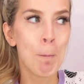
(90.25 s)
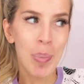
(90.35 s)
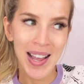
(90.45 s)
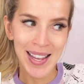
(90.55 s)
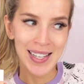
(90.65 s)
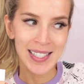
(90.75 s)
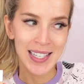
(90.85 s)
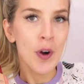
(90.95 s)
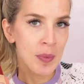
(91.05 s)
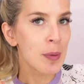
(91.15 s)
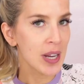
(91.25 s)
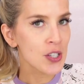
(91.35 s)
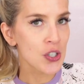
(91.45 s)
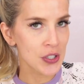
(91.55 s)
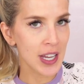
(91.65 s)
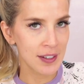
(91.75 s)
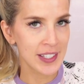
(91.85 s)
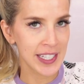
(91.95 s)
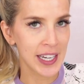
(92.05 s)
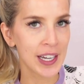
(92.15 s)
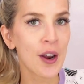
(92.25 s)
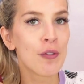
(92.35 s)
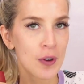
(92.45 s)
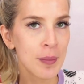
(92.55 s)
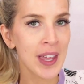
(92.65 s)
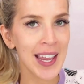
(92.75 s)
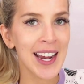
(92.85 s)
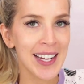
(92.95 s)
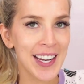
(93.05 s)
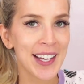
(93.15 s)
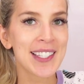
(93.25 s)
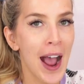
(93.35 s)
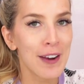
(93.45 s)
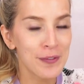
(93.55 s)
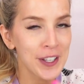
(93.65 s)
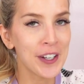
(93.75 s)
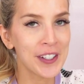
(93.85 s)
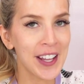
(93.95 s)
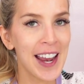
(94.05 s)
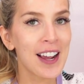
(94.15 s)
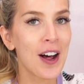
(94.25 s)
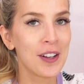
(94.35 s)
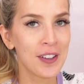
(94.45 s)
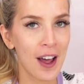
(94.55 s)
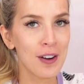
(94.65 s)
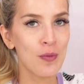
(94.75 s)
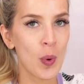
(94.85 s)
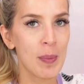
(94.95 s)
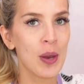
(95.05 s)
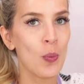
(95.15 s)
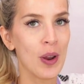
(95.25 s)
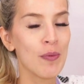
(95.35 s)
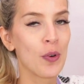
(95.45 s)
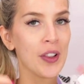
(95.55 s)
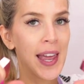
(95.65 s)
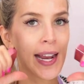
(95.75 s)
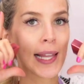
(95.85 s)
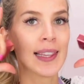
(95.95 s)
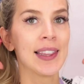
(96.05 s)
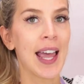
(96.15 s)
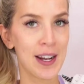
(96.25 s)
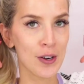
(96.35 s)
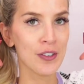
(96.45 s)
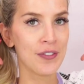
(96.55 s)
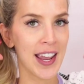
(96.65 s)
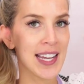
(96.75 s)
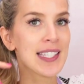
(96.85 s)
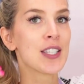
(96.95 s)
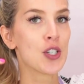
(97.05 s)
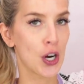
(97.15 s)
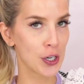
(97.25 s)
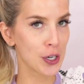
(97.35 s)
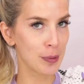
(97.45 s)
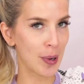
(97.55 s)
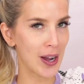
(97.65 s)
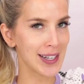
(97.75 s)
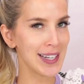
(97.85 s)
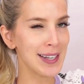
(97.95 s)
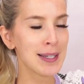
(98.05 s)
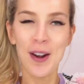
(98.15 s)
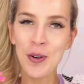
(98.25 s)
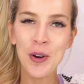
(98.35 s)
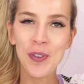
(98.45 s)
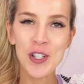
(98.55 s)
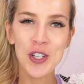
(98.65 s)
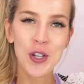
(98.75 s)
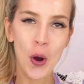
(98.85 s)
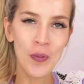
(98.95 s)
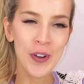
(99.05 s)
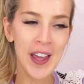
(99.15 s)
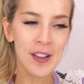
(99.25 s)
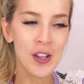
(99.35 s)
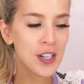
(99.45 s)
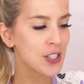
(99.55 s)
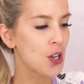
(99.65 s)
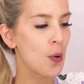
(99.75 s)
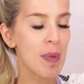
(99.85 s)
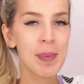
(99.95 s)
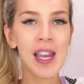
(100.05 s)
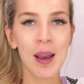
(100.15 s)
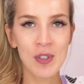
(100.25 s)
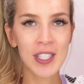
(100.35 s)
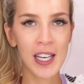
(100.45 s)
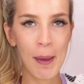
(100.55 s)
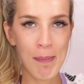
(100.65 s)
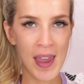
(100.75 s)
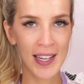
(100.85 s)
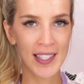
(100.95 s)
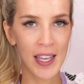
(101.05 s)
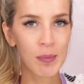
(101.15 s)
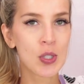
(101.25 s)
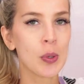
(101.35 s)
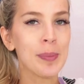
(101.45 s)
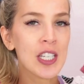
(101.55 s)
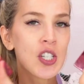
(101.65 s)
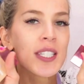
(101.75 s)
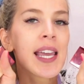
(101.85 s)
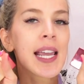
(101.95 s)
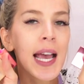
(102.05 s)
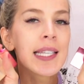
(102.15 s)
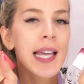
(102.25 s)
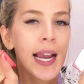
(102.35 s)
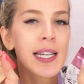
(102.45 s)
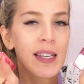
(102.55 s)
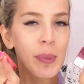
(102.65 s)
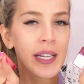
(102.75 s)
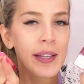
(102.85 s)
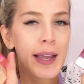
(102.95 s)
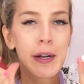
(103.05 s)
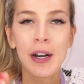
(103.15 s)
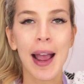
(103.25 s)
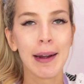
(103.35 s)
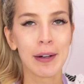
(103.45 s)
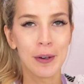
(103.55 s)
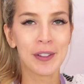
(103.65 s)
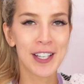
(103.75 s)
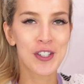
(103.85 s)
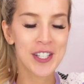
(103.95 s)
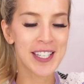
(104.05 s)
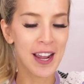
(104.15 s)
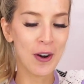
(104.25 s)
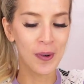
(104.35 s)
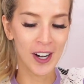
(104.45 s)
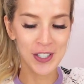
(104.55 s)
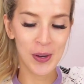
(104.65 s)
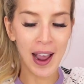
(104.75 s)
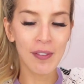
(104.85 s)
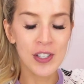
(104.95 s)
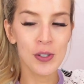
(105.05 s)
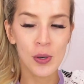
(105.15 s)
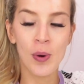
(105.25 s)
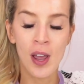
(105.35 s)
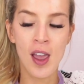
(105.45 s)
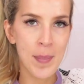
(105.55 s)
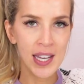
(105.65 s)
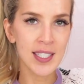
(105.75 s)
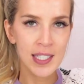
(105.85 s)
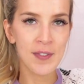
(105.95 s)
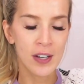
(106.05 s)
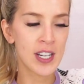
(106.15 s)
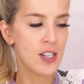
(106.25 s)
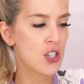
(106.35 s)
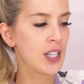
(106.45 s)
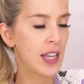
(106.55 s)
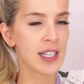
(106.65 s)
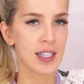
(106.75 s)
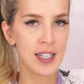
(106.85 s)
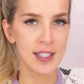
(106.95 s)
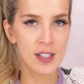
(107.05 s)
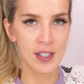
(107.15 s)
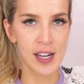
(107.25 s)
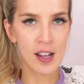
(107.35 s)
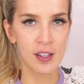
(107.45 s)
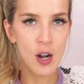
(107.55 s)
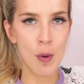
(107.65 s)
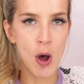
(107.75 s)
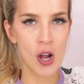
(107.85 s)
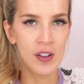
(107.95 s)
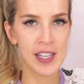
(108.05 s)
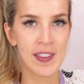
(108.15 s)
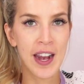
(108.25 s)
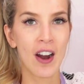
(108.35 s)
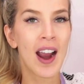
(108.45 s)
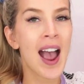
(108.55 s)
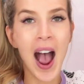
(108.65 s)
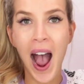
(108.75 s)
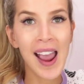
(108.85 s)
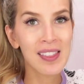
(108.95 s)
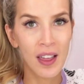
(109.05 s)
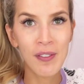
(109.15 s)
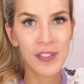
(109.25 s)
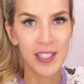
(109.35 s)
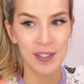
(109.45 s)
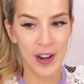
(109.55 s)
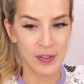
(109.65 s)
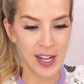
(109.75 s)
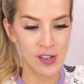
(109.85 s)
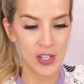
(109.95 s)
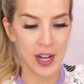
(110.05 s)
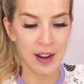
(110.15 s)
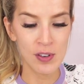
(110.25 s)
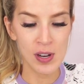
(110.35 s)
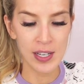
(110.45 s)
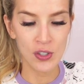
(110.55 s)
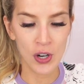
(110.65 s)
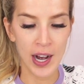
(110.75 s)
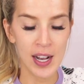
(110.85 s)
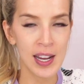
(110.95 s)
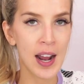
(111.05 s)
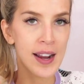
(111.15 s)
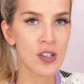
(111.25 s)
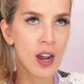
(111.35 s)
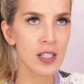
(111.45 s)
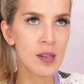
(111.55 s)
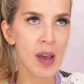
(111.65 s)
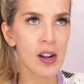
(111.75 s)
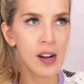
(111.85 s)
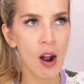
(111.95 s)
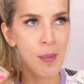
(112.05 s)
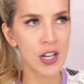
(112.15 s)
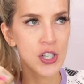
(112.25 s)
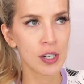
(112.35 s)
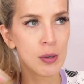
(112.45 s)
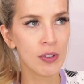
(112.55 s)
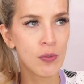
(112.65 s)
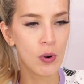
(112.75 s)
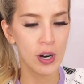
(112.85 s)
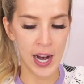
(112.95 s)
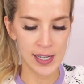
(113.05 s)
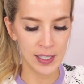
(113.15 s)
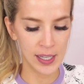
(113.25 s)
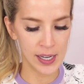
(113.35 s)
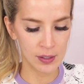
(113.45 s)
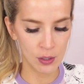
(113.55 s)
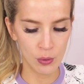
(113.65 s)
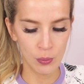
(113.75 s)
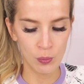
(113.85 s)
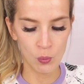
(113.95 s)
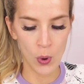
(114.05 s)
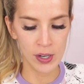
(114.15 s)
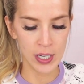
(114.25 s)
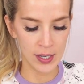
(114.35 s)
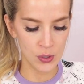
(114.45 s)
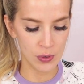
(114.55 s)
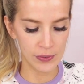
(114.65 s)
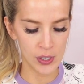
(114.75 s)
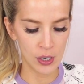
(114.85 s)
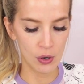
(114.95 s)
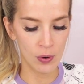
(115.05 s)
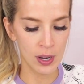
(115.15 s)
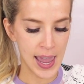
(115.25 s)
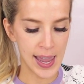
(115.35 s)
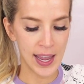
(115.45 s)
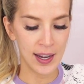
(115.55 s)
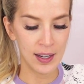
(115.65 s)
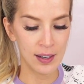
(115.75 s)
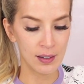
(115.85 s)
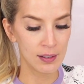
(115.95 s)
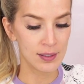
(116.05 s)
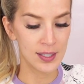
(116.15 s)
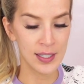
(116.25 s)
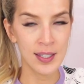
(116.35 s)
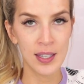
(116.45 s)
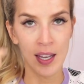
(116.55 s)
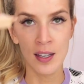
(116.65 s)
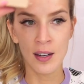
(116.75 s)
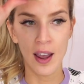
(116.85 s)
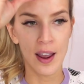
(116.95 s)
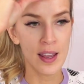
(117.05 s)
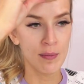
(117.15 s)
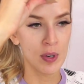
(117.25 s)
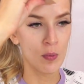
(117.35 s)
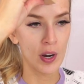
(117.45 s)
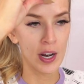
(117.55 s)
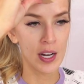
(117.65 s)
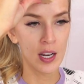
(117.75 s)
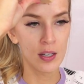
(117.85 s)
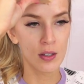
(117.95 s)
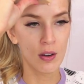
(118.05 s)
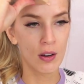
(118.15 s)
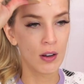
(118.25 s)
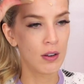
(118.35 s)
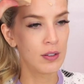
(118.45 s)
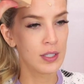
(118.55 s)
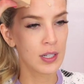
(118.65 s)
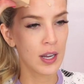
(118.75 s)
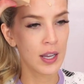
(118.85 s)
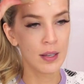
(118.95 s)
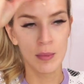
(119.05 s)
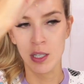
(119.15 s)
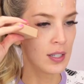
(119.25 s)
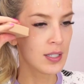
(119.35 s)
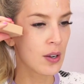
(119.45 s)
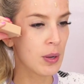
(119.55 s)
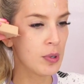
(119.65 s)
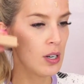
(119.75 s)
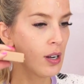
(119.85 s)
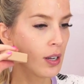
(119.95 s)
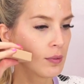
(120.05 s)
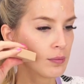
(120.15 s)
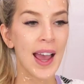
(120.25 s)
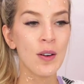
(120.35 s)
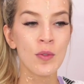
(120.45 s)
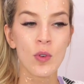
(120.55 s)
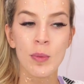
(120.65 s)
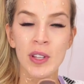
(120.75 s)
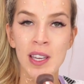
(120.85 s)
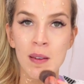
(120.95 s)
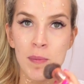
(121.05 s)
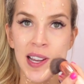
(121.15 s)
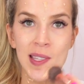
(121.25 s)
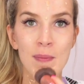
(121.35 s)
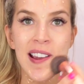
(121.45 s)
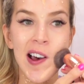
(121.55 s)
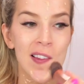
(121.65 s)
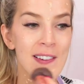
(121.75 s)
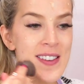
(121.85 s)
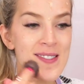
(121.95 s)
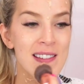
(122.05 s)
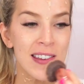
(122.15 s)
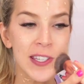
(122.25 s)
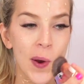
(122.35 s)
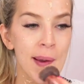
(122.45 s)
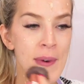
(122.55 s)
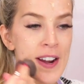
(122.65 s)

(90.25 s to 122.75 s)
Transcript: But from the pictures I've seen from the eighties, I feel like a lot of women went for like lighter face, darker body. I don't know if I should go for that look, so maybe I'm just gonna mix them. So it'll be just like a tiny bit lighter. I don't know. Let's just see how it works. You have to mix this foundation like this. There's like a little ball in there. I love this foundation. Have you guys tried it? I talked about it on my channel before. I did like a little wear test review. And since then, I have been wearing it all the time. And this is how I put it on. I don't normally mix my colors like this, so I